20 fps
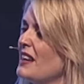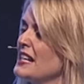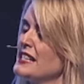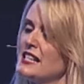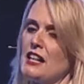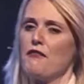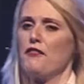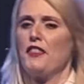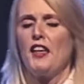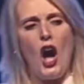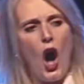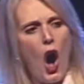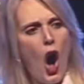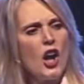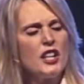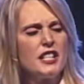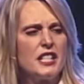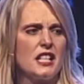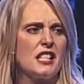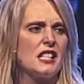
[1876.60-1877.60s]
As if the
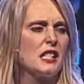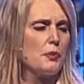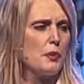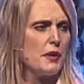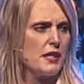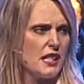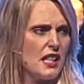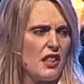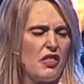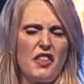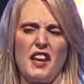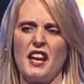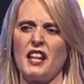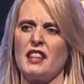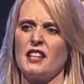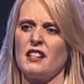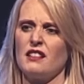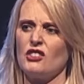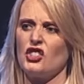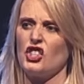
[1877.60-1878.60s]
audience was the
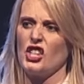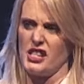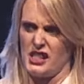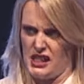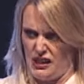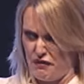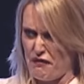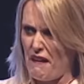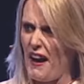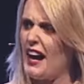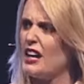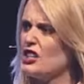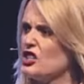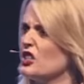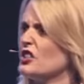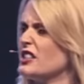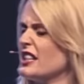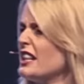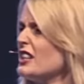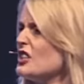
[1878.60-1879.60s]
thing that
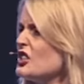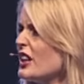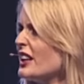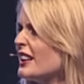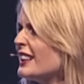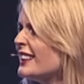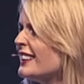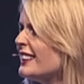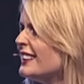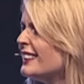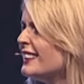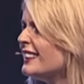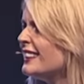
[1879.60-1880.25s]
justified your teaching.